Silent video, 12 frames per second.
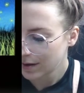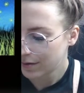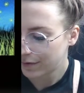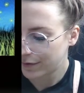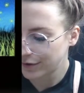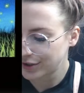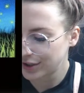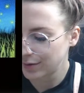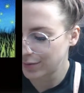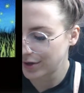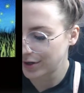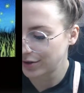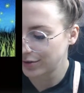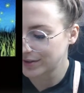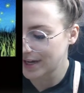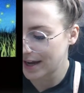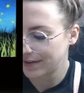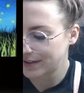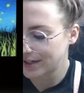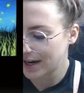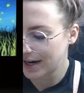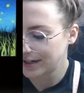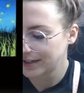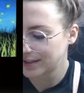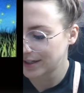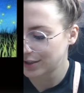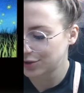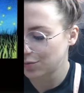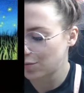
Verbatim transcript: First thing we're gonna do is add the tiniest touch of